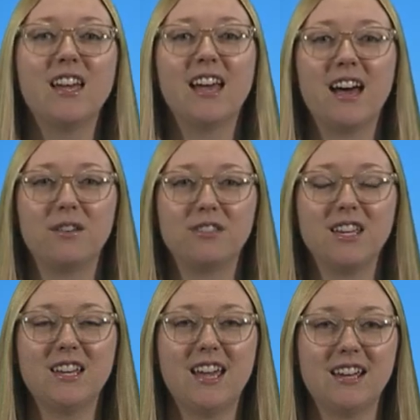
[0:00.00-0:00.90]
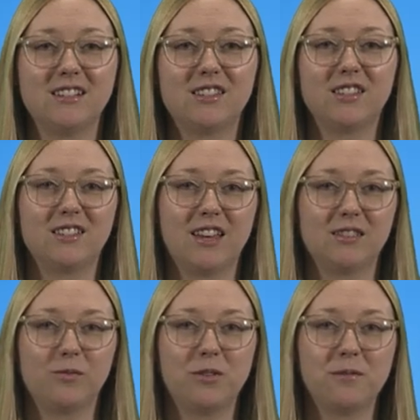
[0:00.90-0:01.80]
healthy, and
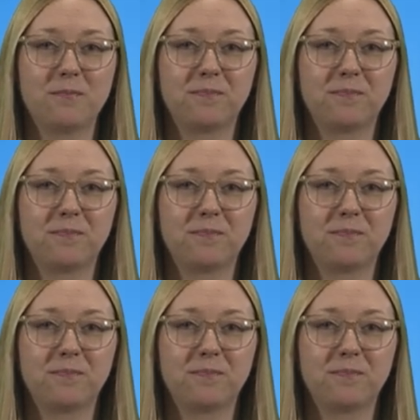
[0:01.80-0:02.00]
successful.